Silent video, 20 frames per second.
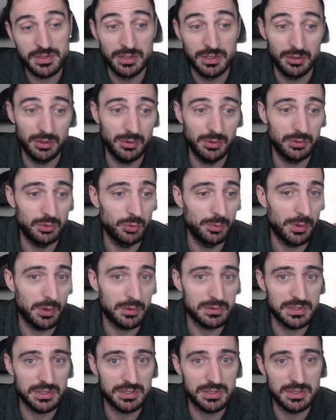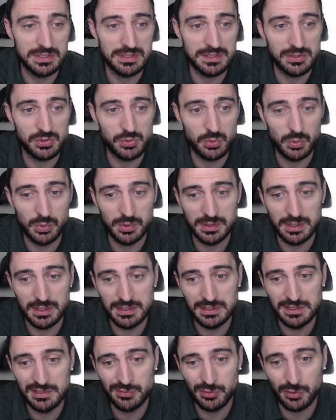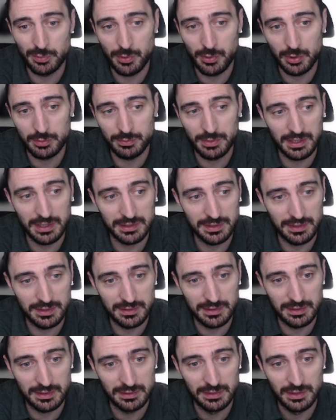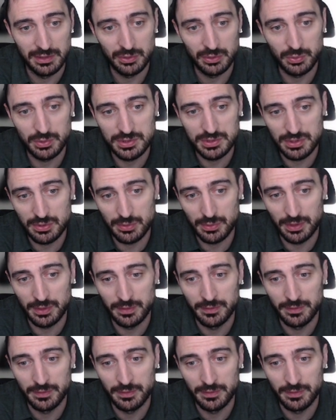not even 2 pawns actually, since we win the e4 pawn back, and then queen g3.